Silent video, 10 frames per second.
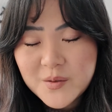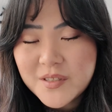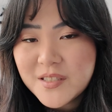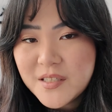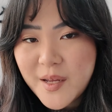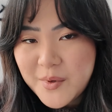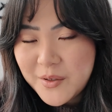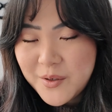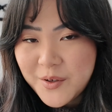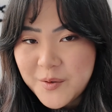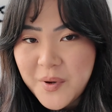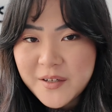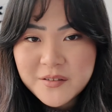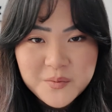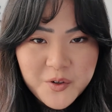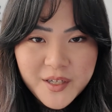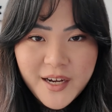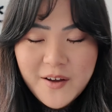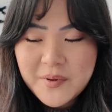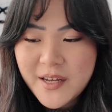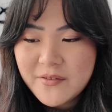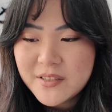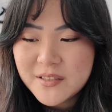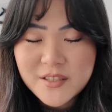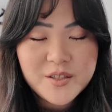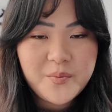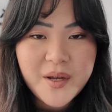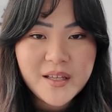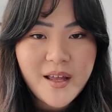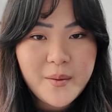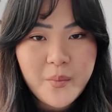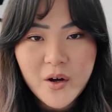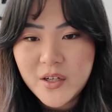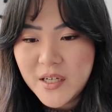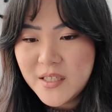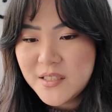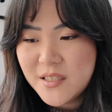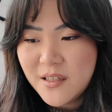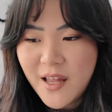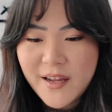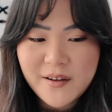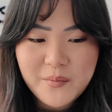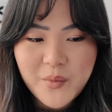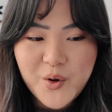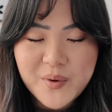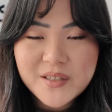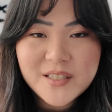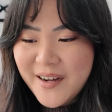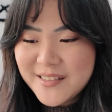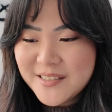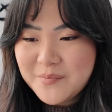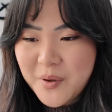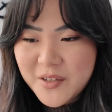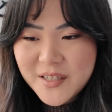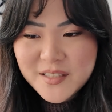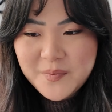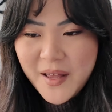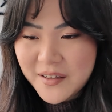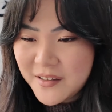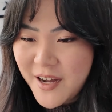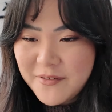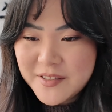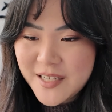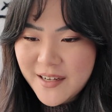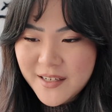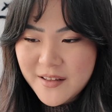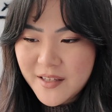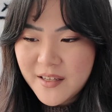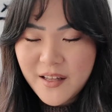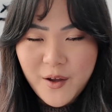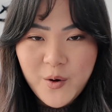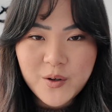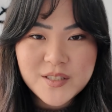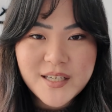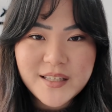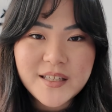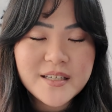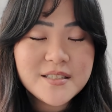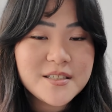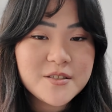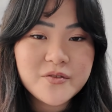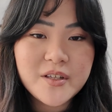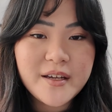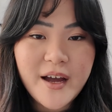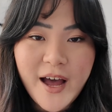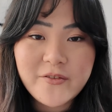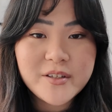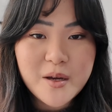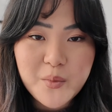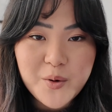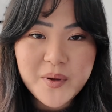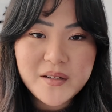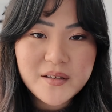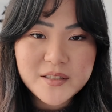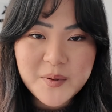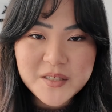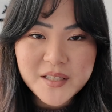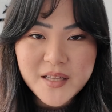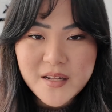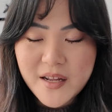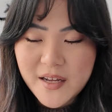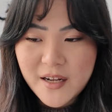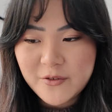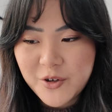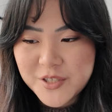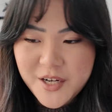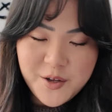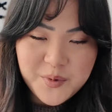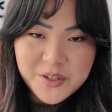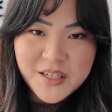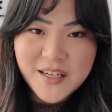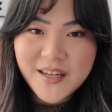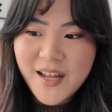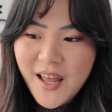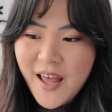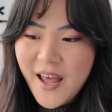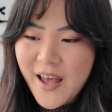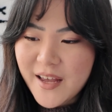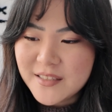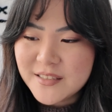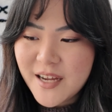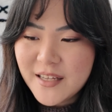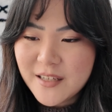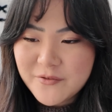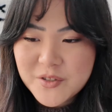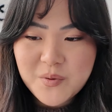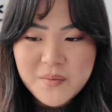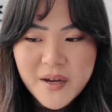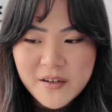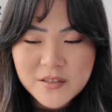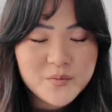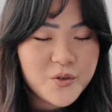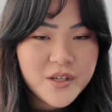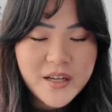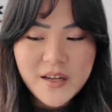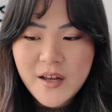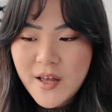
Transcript: This one is the Nebula Hood by Cosmorti. I've been having such a big like bonnet like moment, but bonnets, balaclavas, that kind of thing, like hoods like this, I just feel like are having their moment, especially in the knit and crochet community. And I love this one by Cosmorti.